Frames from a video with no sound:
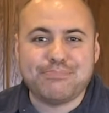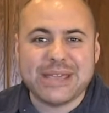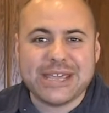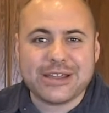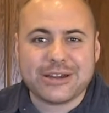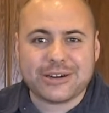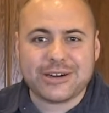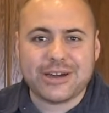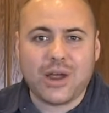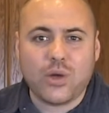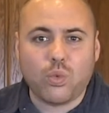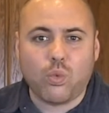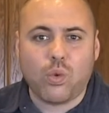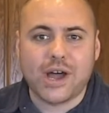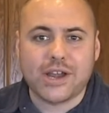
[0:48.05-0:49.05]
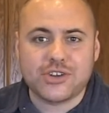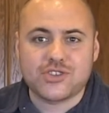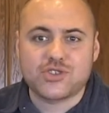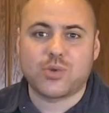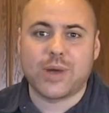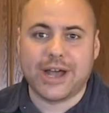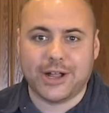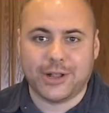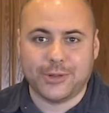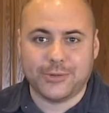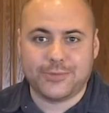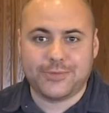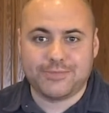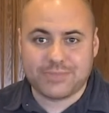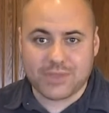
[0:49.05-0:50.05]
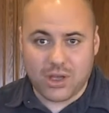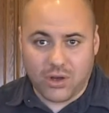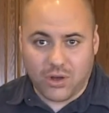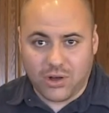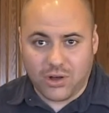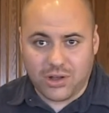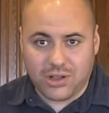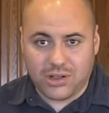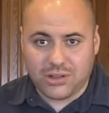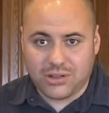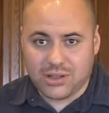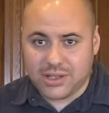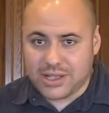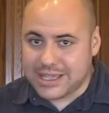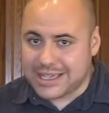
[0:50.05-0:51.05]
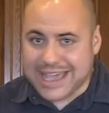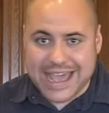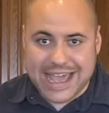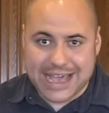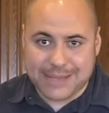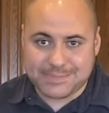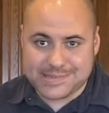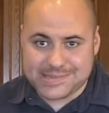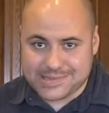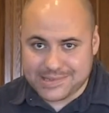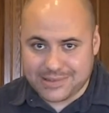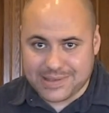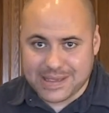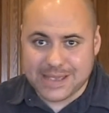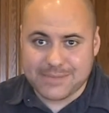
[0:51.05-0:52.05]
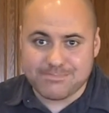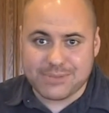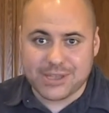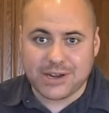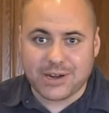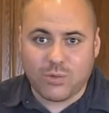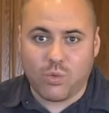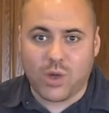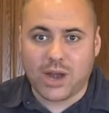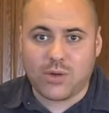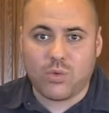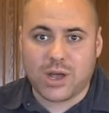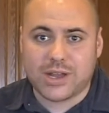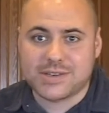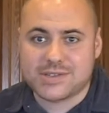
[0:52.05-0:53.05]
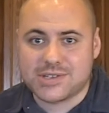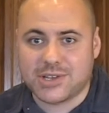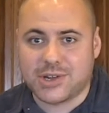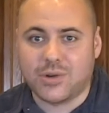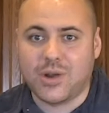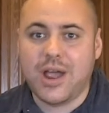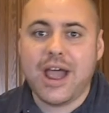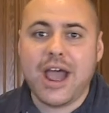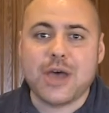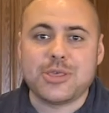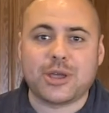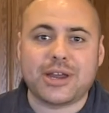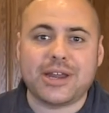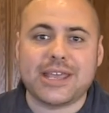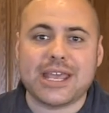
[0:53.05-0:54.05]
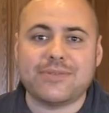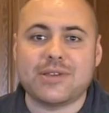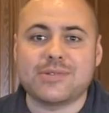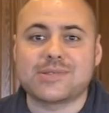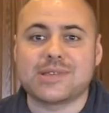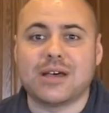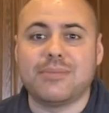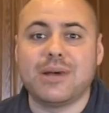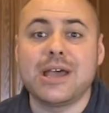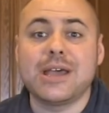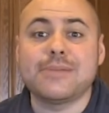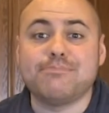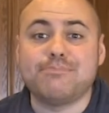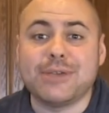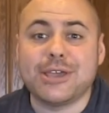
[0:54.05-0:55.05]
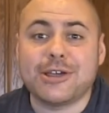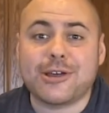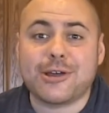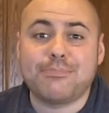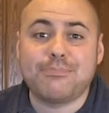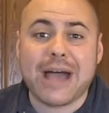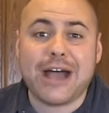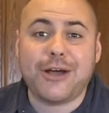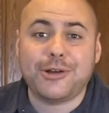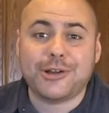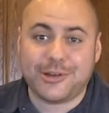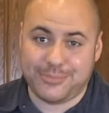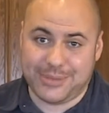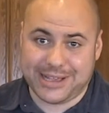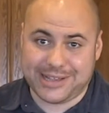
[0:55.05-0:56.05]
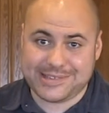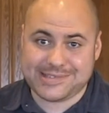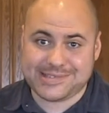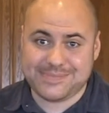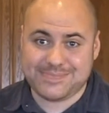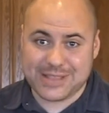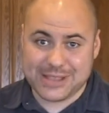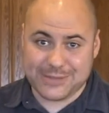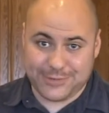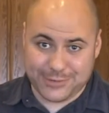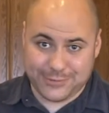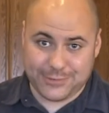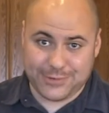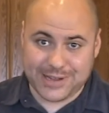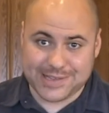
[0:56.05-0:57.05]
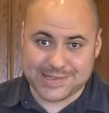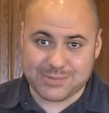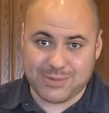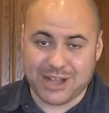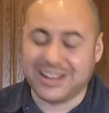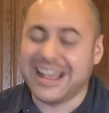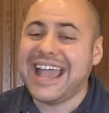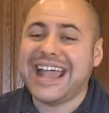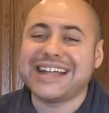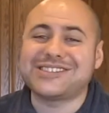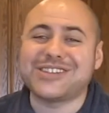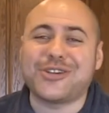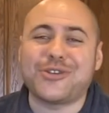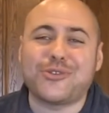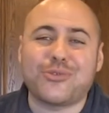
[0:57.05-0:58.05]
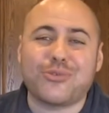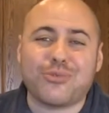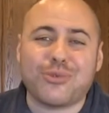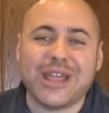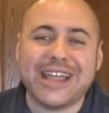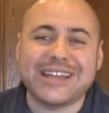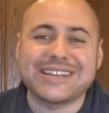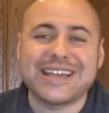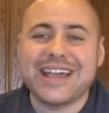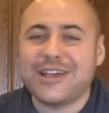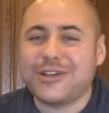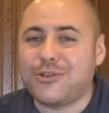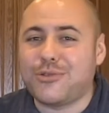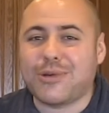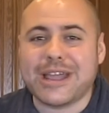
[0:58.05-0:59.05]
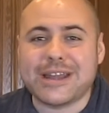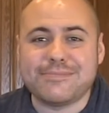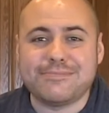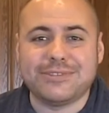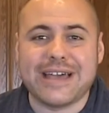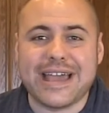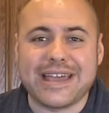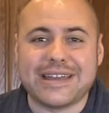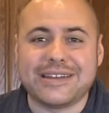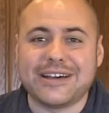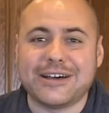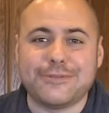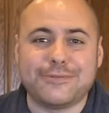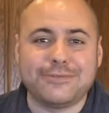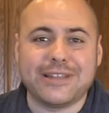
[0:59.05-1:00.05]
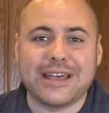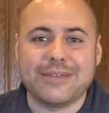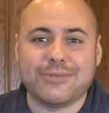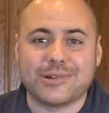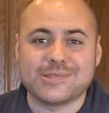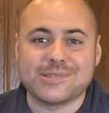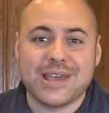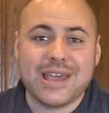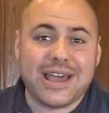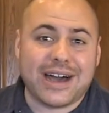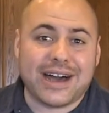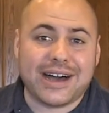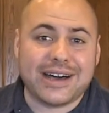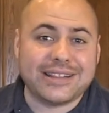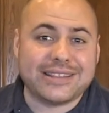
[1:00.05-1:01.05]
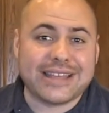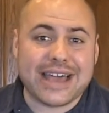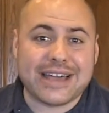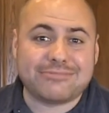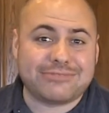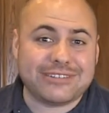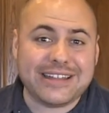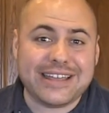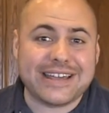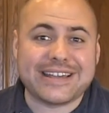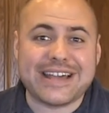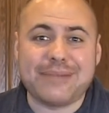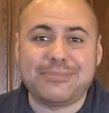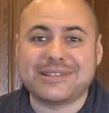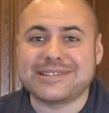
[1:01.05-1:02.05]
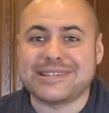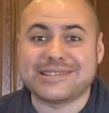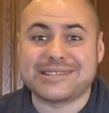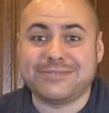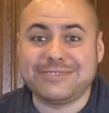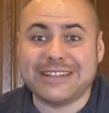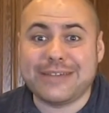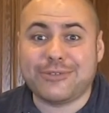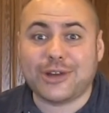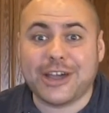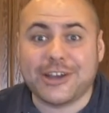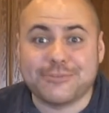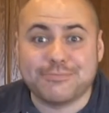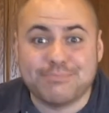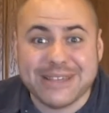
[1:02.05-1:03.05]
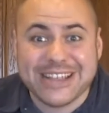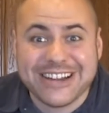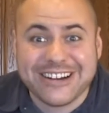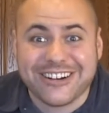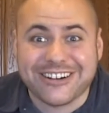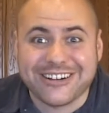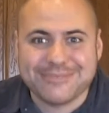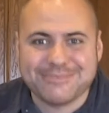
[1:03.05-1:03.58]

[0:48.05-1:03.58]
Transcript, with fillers: BEER112, all taps, okay? Beer 112. They're gonna give you some beer powder mix for free as well. It's a great, great blend of flavors uh, that really encompasses the flavor of beer.